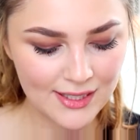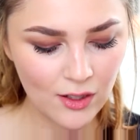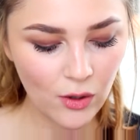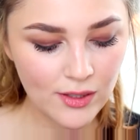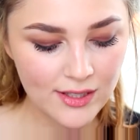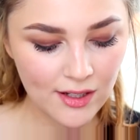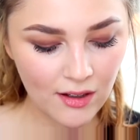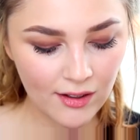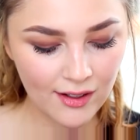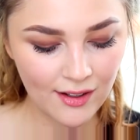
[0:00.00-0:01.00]
It's a lot
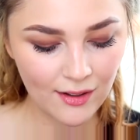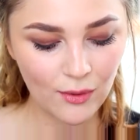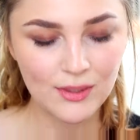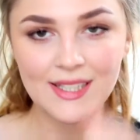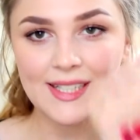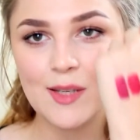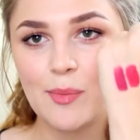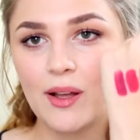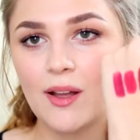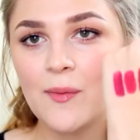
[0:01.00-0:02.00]
darker, a lot
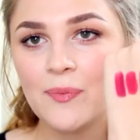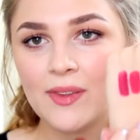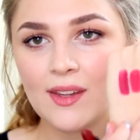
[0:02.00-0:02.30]
deeper.